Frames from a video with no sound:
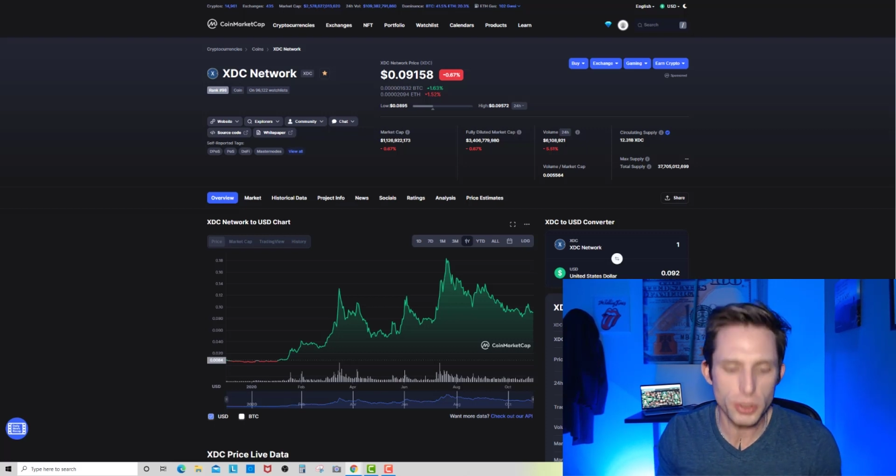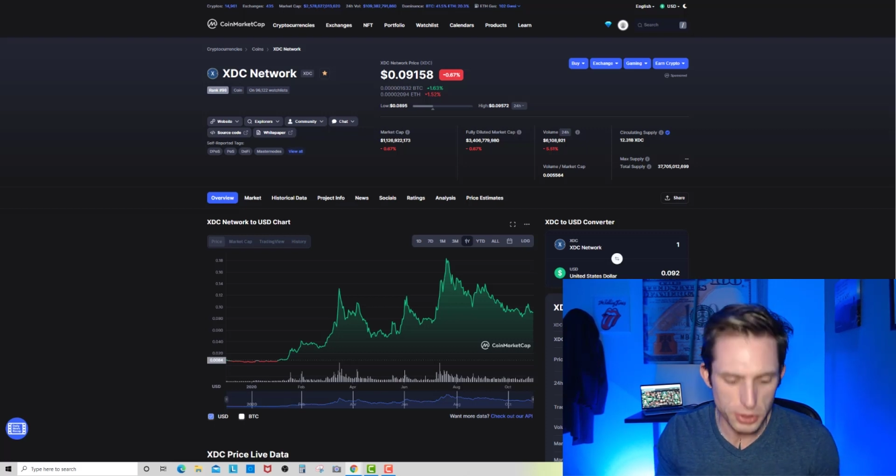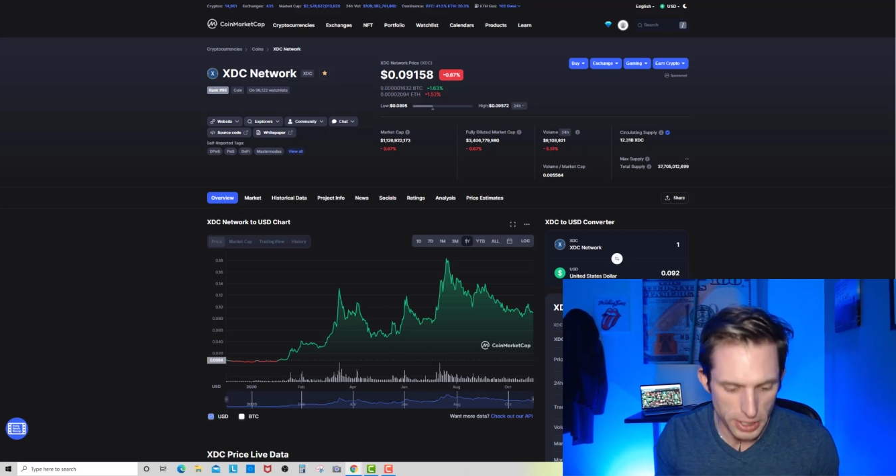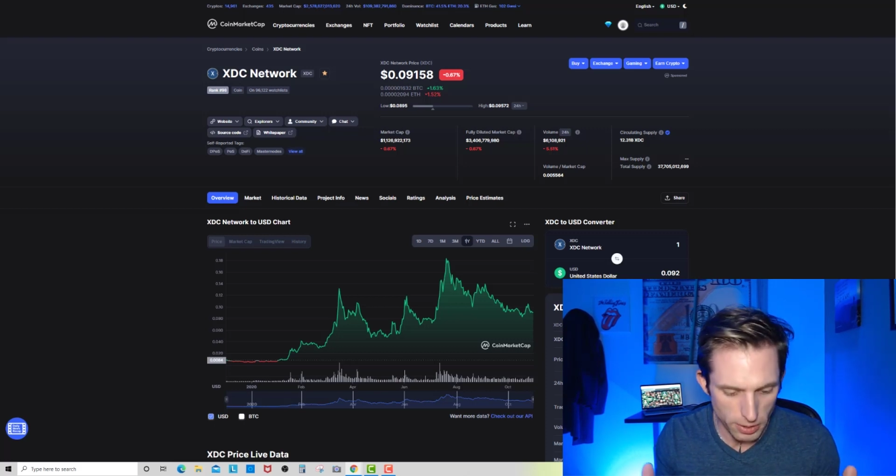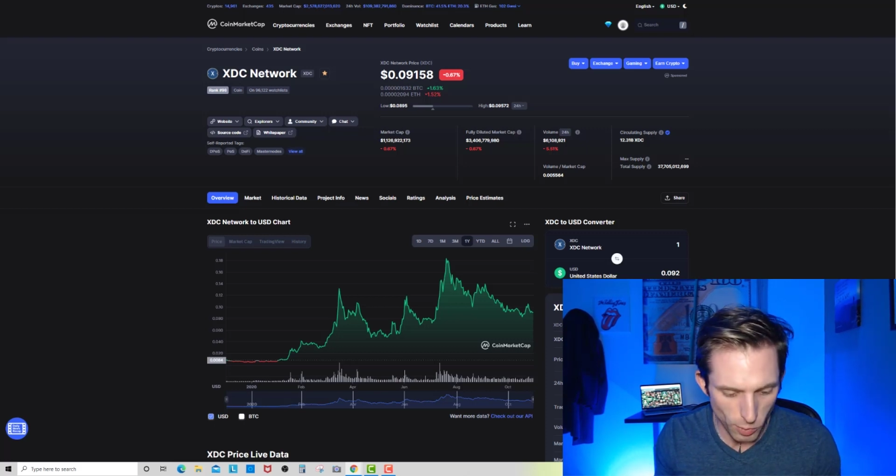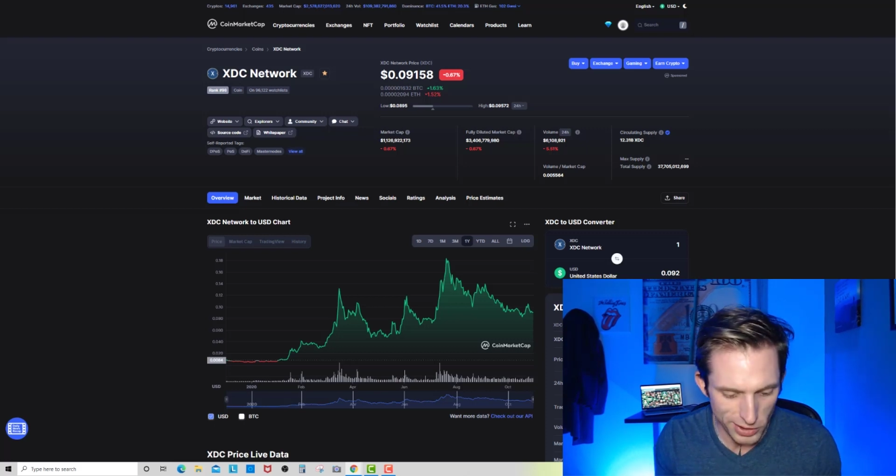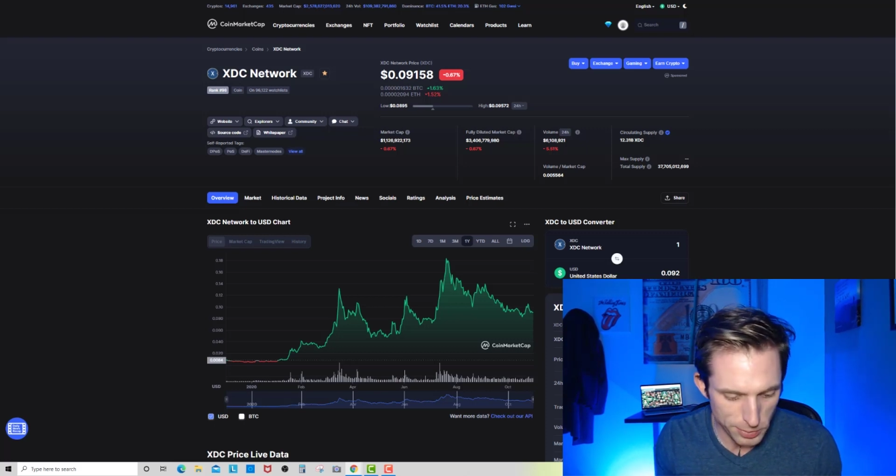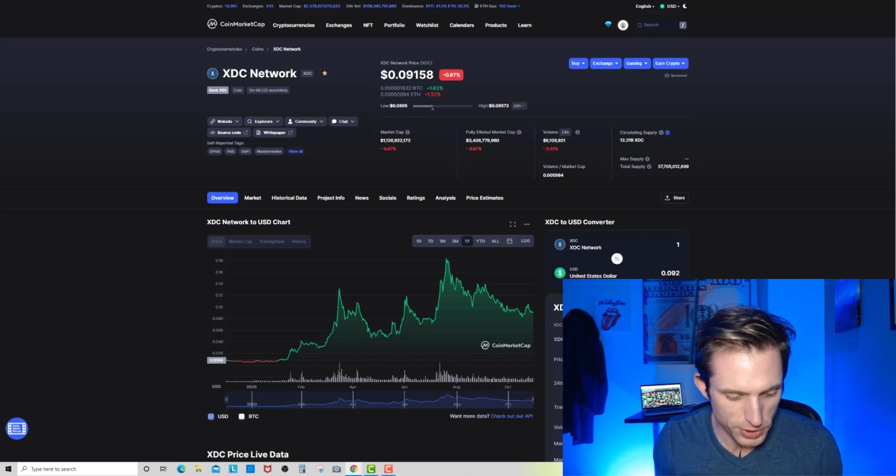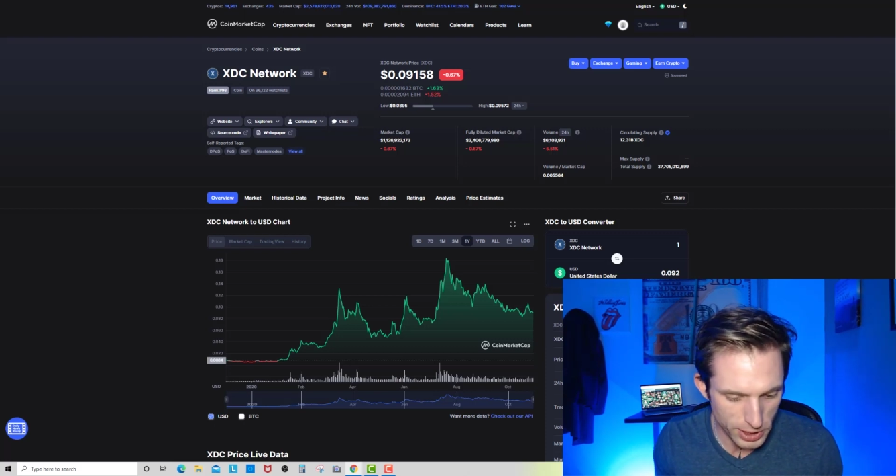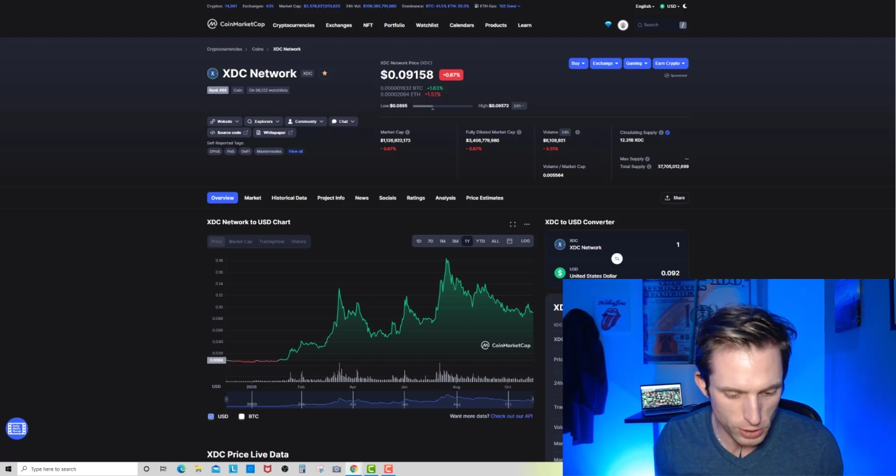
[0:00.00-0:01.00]
understand what
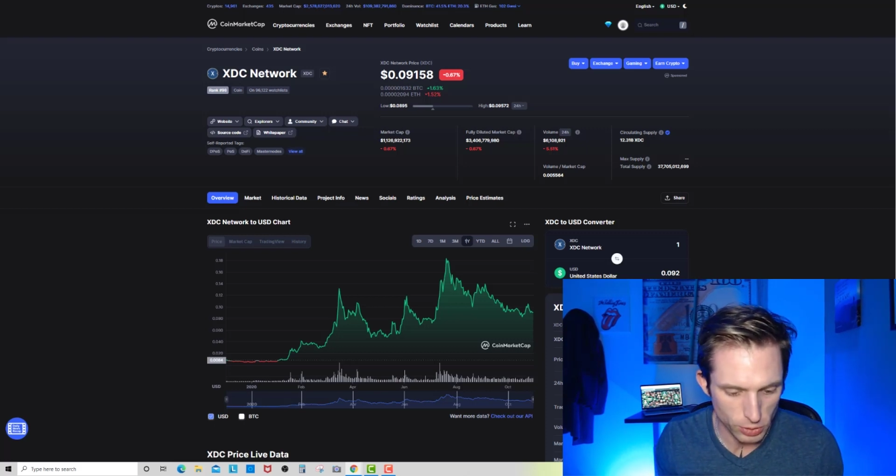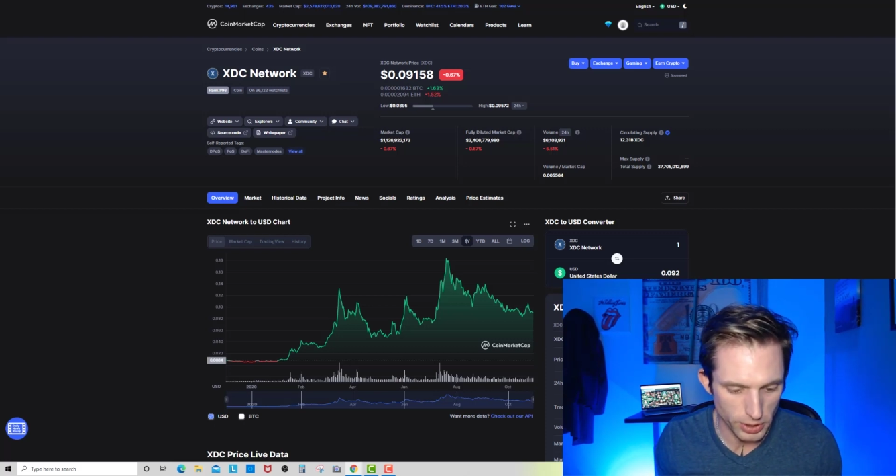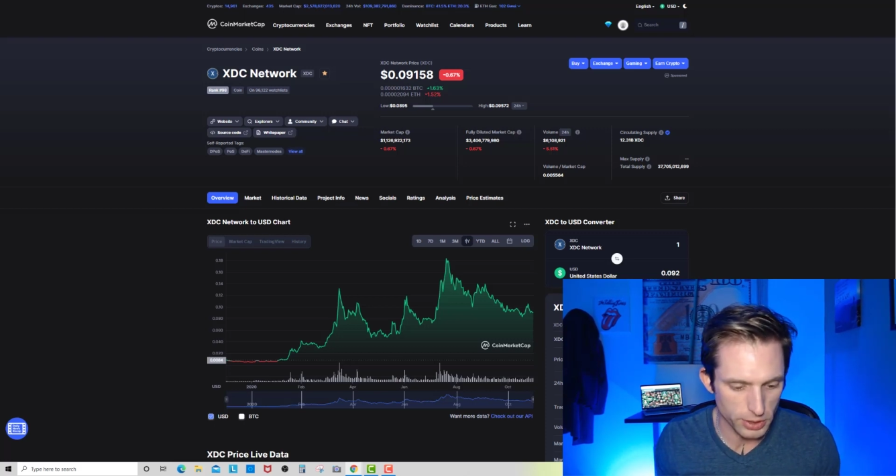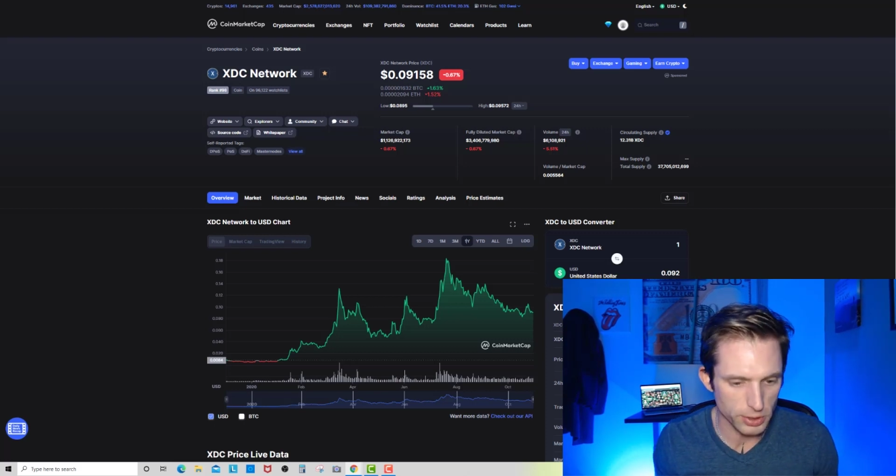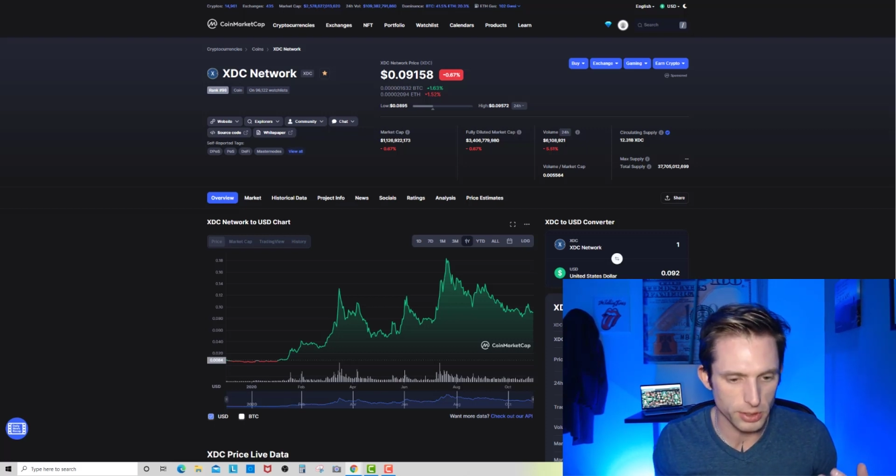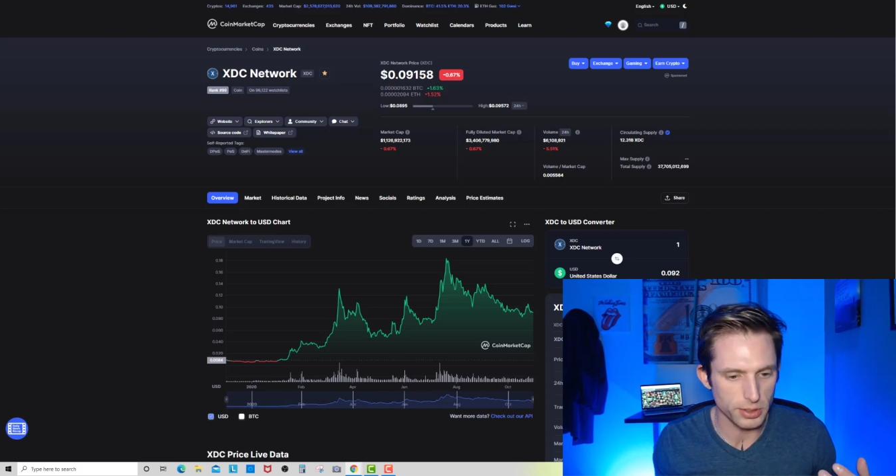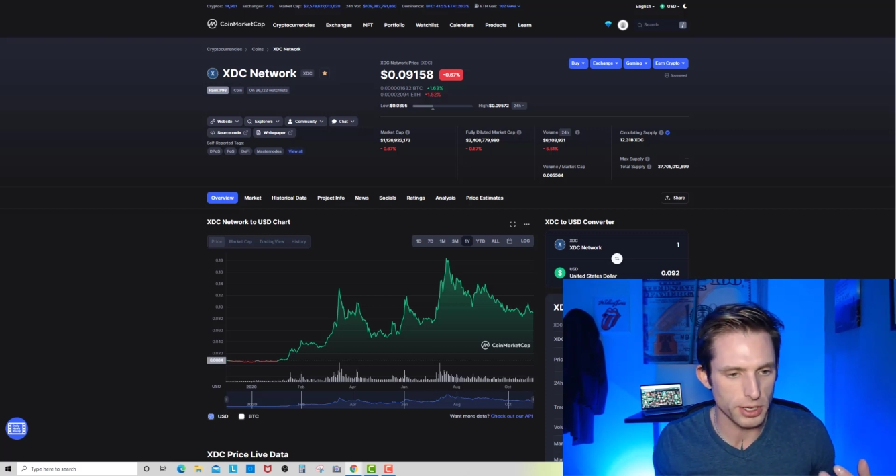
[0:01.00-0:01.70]
the potential is